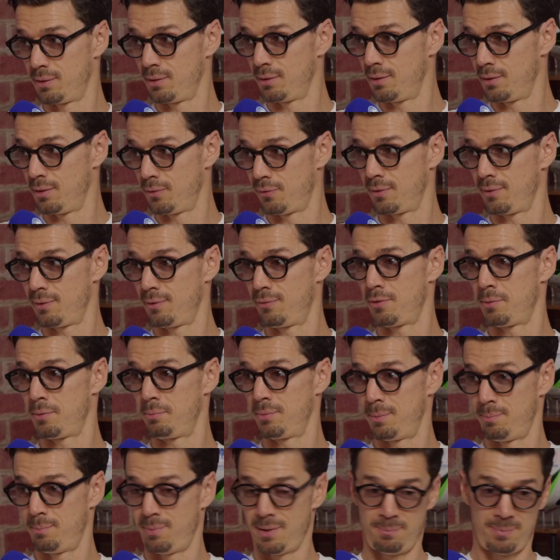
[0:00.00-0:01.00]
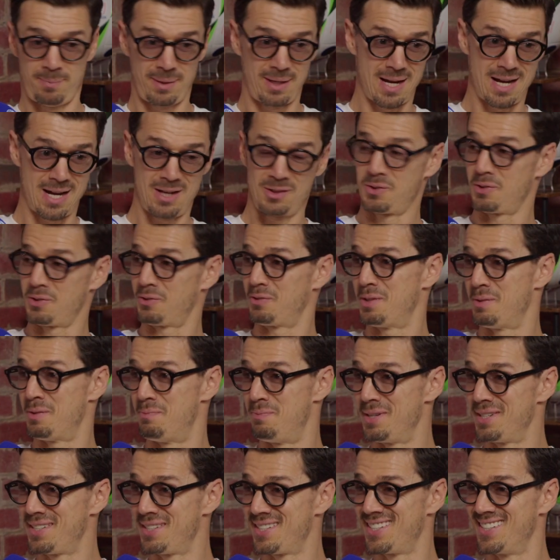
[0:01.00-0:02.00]
different from the Pepe out of the
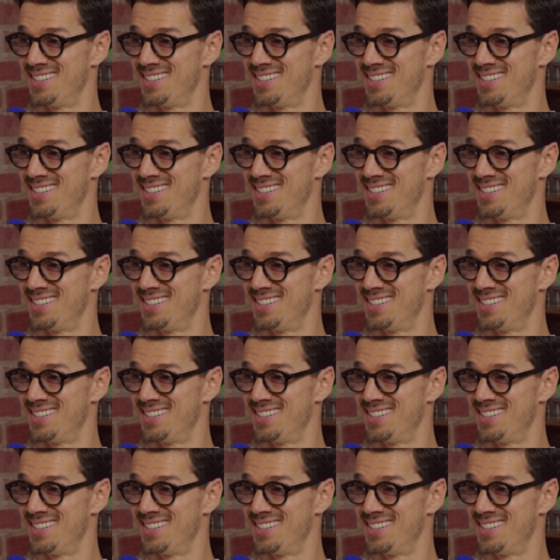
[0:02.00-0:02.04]
pitch.